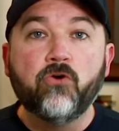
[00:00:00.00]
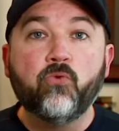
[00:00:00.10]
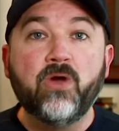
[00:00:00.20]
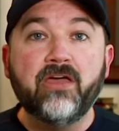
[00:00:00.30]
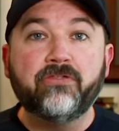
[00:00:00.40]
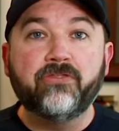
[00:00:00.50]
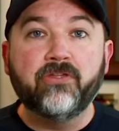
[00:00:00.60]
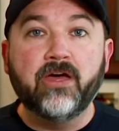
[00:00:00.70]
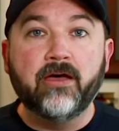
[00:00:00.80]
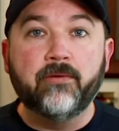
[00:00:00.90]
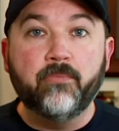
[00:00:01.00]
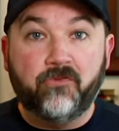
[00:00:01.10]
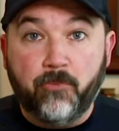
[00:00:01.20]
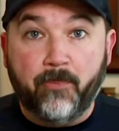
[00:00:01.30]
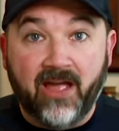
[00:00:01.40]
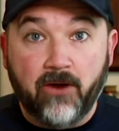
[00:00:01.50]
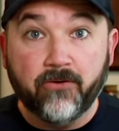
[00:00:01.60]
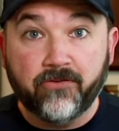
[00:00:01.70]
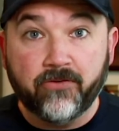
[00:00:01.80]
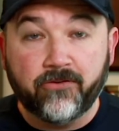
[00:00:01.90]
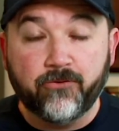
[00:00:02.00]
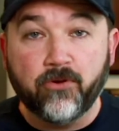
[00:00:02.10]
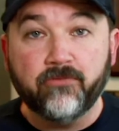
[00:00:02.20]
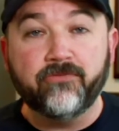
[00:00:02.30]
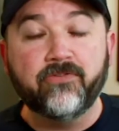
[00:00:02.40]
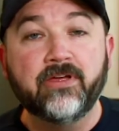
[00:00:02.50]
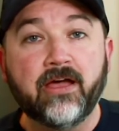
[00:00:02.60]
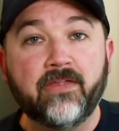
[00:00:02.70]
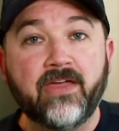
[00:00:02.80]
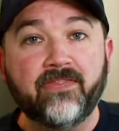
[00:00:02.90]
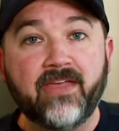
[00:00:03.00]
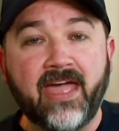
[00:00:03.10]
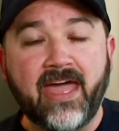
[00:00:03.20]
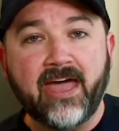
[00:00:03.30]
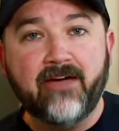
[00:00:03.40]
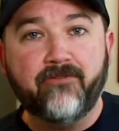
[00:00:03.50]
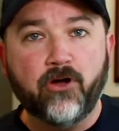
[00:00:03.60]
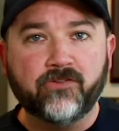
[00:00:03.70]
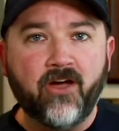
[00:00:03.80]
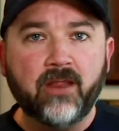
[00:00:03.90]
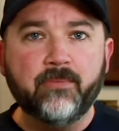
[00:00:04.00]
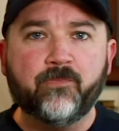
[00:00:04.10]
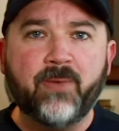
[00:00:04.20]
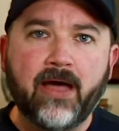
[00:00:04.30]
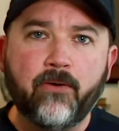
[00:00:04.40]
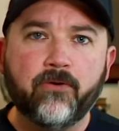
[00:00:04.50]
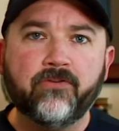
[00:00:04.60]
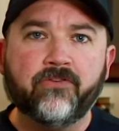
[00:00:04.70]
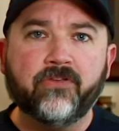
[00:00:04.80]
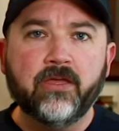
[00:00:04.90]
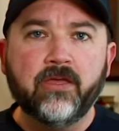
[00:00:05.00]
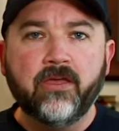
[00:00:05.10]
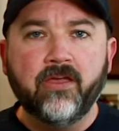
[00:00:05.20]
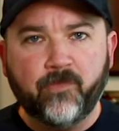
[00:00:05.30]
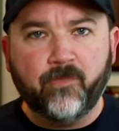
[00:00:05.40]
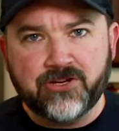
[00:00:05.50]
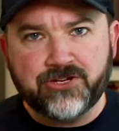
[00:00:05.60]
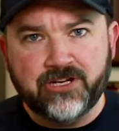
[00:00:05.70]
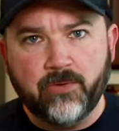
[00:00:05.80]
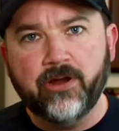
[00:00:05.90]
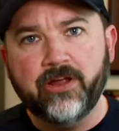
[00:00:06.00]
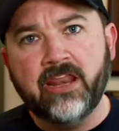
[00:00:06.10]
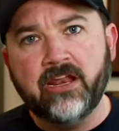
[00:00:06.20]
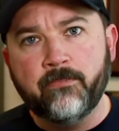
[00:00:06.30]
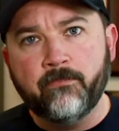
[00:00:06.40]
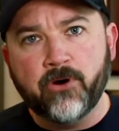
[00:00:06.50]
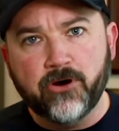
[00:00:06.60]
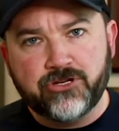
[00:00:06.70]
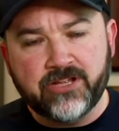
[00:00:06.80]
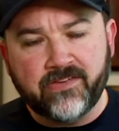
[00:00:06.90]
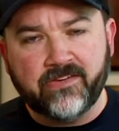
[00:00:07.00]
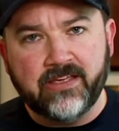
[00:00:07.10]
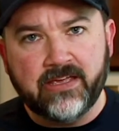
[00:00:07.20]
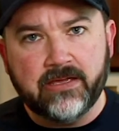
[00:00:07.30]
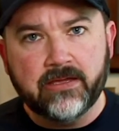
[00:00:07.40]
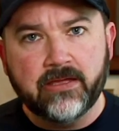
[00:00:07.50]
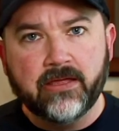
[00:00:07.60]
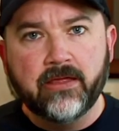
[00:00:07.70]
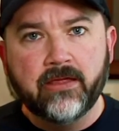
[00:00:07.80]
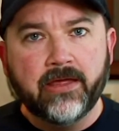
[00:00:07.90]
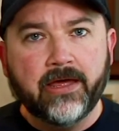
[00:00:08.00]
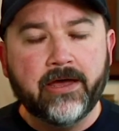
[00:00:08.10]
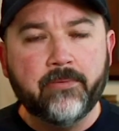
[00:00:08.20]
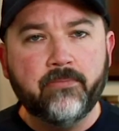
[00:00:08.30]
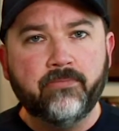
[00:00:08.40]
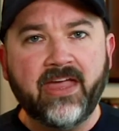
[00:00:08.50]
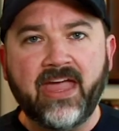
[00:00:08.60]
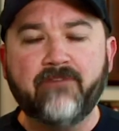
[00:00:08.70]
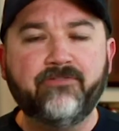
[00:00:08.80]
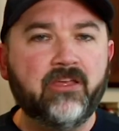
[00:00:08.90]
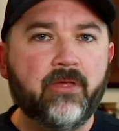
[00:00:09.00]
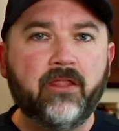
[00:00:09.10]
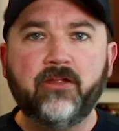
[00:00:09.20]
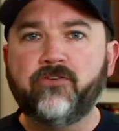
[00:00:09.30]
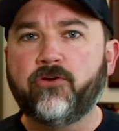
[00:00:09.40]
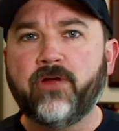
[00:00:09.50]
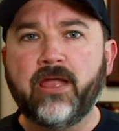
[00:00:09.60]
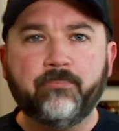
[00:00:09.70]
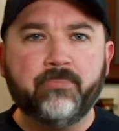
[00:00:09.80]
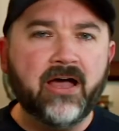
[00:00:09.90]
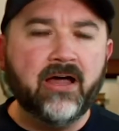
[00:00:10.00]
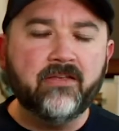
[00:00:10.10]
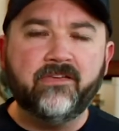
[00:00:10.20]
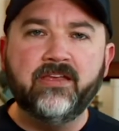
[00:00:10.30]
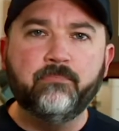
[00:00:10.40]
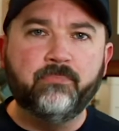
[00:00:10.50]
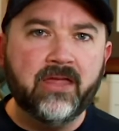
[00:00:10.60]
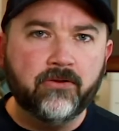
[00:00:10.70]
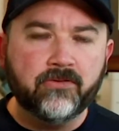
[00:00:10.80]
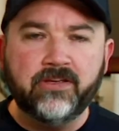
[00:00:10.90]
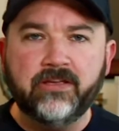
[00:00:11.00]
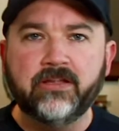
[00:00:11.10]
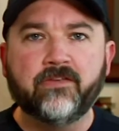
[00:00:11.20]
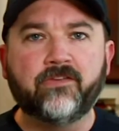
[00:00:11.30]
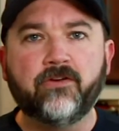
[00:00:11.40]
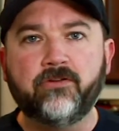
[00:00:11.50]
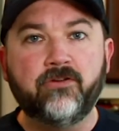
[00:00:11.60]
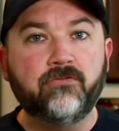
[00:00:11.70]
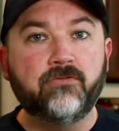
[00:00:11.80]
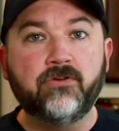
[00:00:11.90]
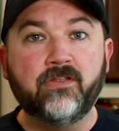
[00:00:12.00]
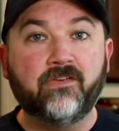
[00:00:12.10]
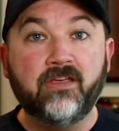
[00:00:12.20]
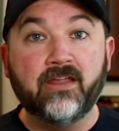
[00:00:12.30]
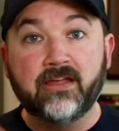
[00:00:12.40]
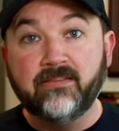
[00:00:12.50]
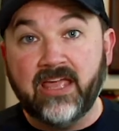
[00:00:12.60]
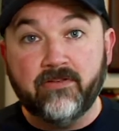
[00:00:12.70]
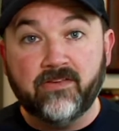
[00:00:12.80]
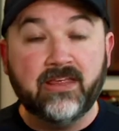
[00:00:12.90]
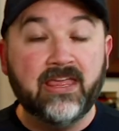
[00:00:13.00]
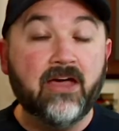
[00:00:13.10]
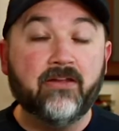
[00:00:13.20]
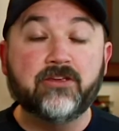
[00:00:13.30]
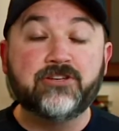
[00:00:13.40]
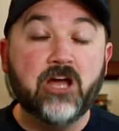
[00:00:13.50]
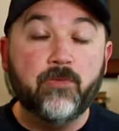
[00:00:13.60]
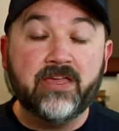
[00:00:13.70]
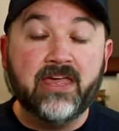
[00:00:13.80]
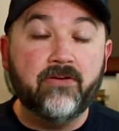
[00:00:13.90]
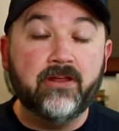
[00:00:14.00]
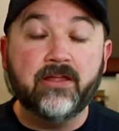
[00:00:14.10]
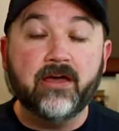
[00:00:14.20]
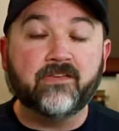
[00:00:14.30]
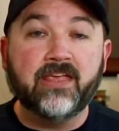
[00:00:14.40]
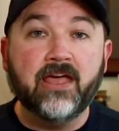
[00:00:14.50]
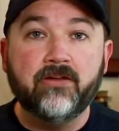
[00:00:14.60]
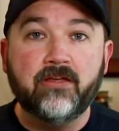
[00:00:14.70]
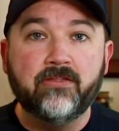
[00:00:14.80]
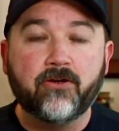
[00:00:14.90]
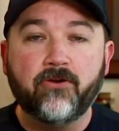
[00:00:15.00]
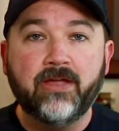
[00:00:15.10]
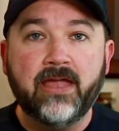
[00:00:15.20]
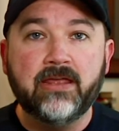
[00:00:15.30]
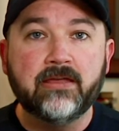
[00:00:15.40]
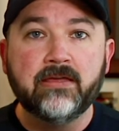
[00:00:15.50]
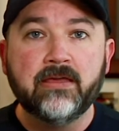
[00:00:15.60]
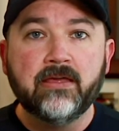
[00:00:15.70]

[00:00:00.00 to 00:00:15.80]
with superpowers, sort of. They have autonomous powers, especially where in an emergency, they have the ability to create policy and penalty. And so you can see, like in Davidson County, Shelby County, Knox County, they're creating